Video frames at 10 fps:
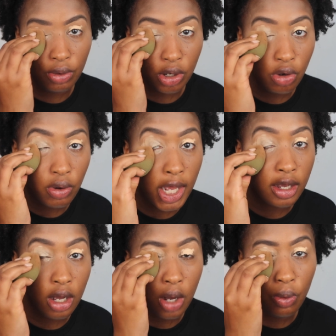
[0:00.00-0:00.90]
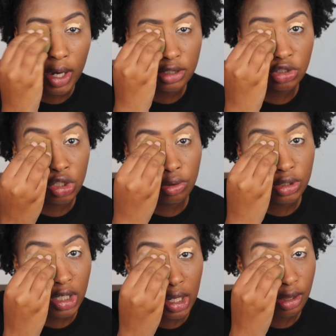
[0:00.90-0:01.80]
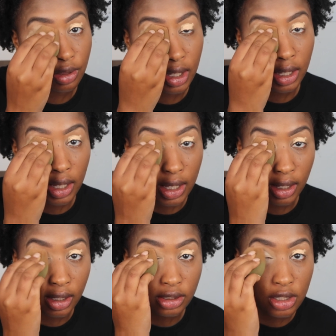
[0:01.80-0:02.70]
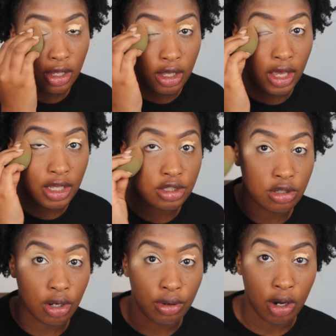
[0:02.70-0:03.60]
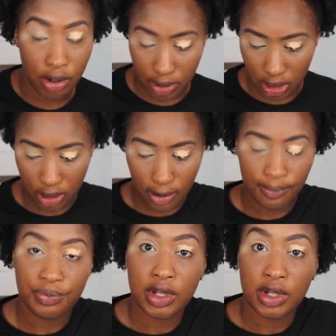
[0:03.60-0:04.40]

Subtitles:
real quick on what Juneteenth is, in case you don't already know.